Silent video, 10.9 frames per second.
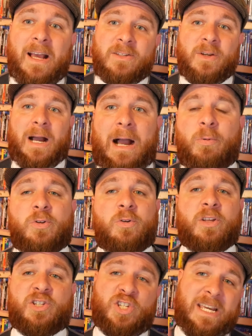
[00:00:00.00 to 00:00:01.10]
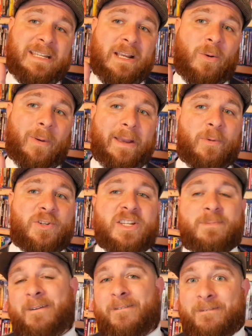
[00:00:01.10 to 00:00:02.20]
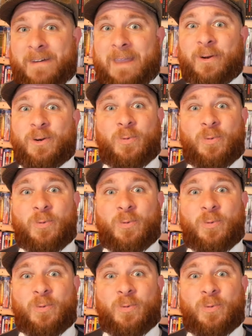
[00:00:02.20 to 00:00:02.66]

So would do the cheating way, which is my favorite